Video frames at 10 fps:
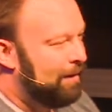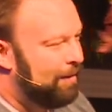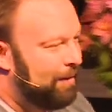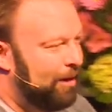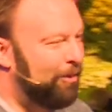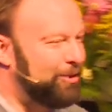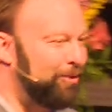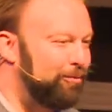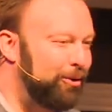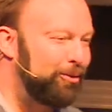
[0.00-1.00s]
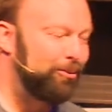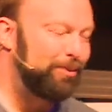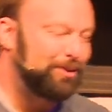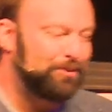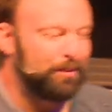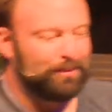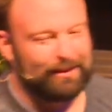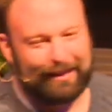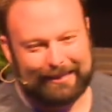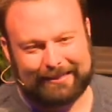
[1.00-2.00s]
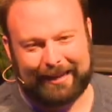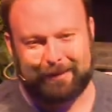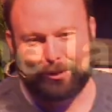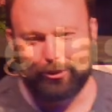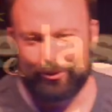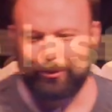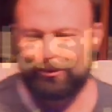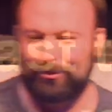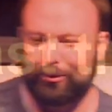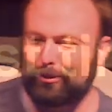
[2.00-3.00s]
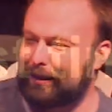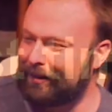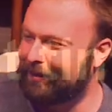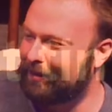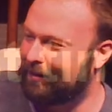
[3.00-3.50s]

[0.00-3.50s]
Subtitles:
The question for you is, when was the last time you truly